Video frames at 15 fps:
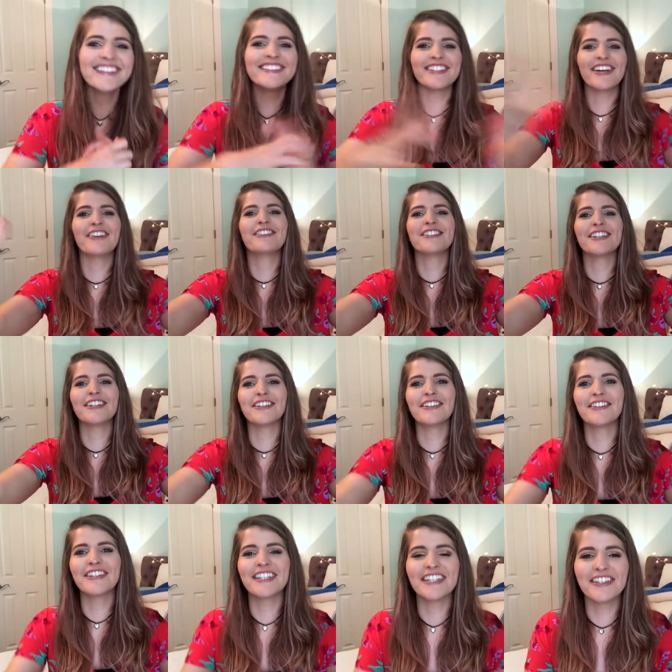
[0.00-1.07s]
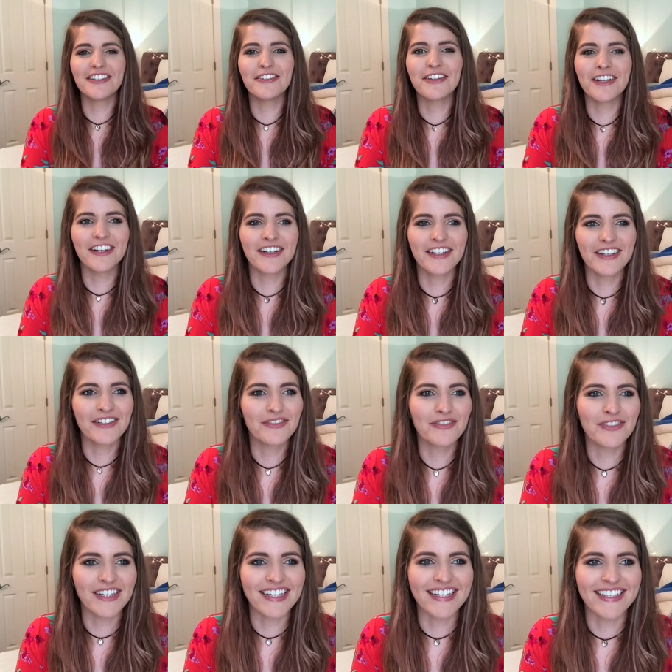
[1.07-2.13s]
JoJo, you are
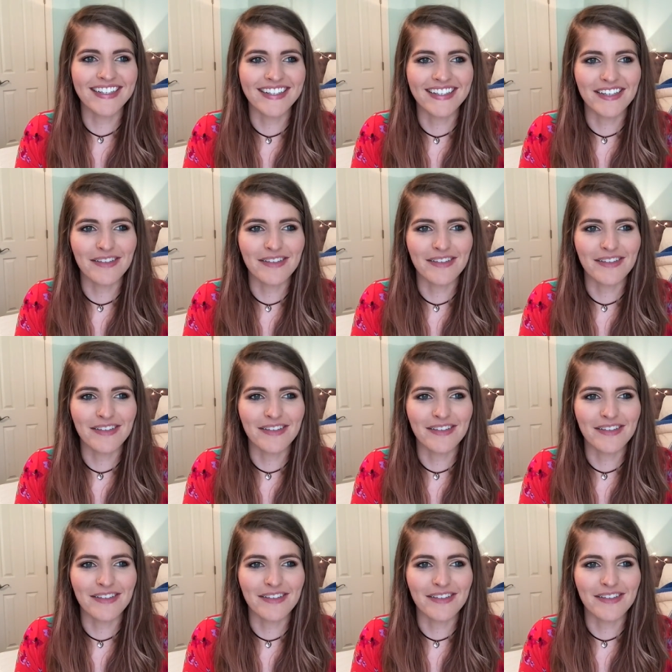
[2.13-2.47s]
freaking